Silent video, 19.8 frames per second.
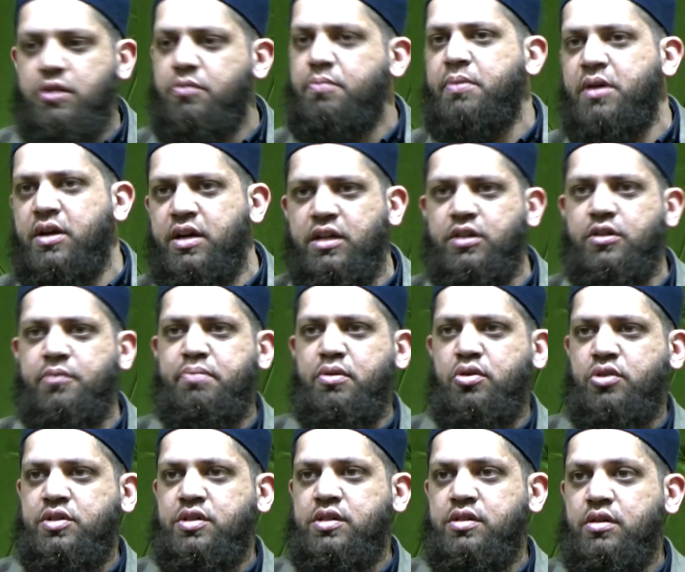They're burning the
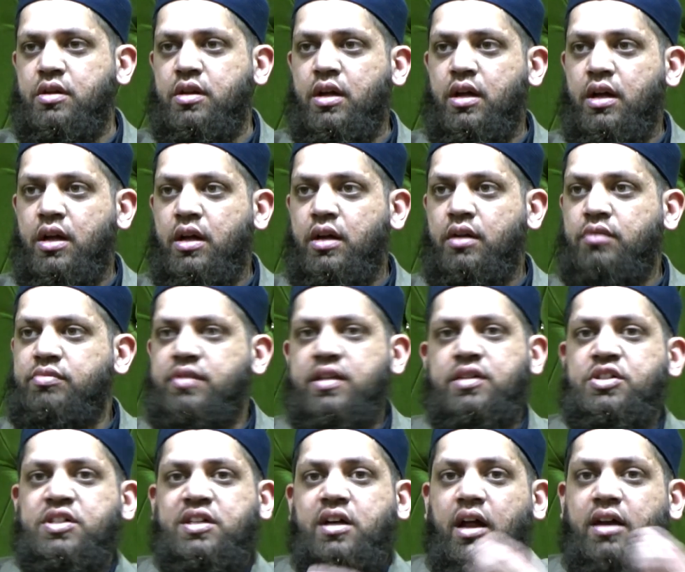books.
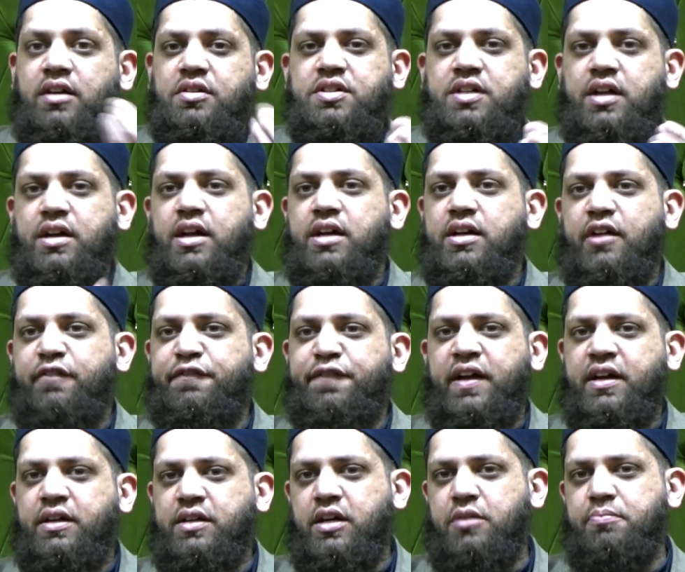These scholars are not
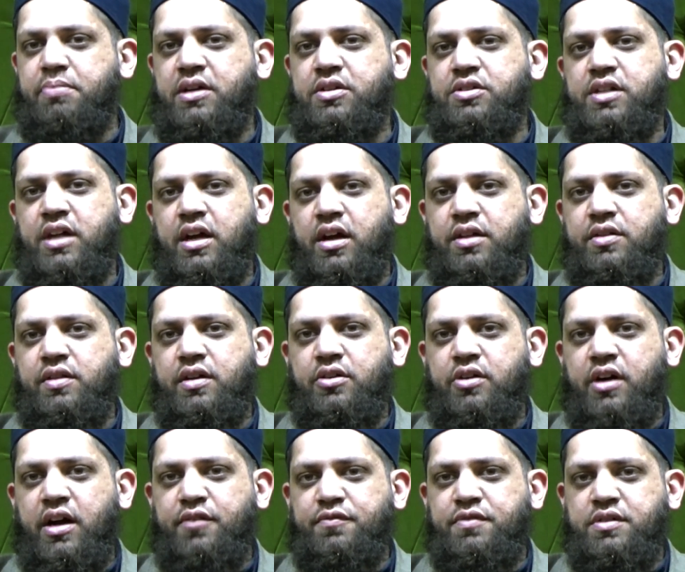affected because they are in the
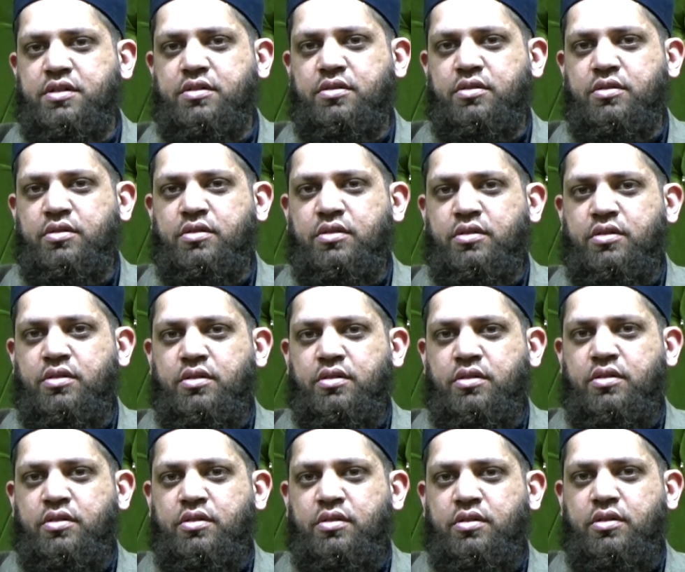graves.
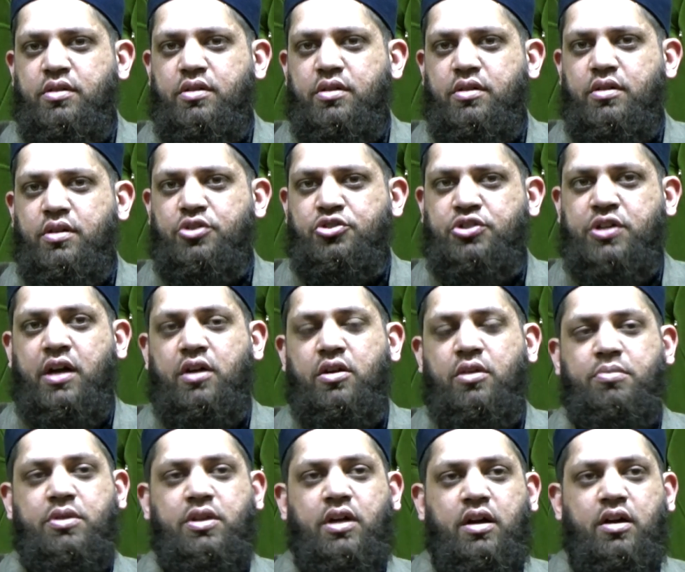Shaykh
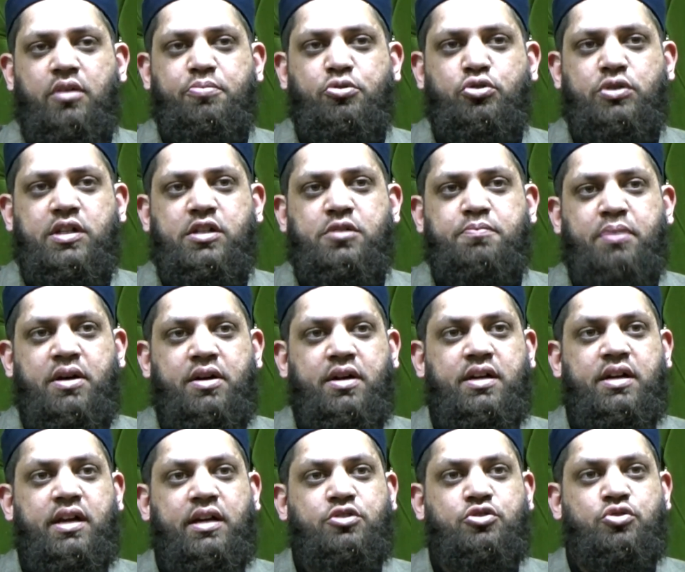Ramadan al-Bouti is
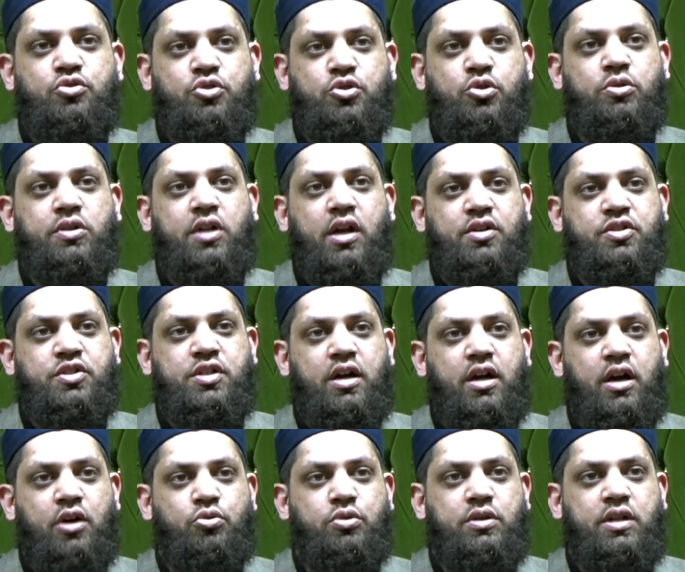buried next to Sultan
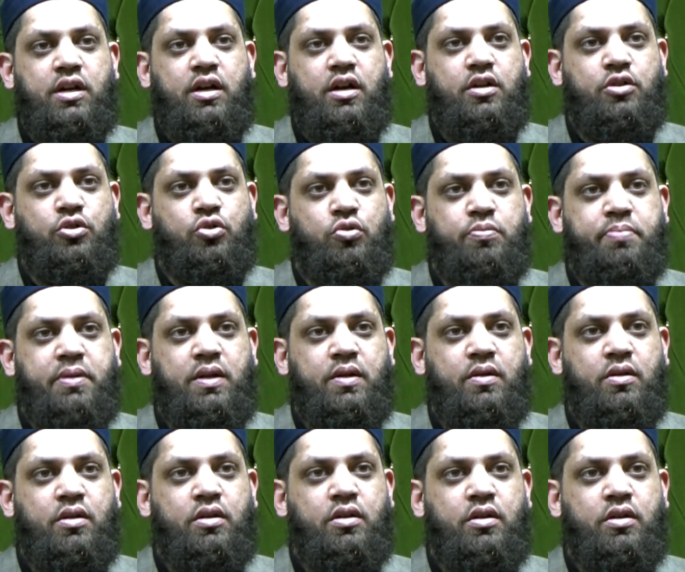Salahuddin al-Ayyubi.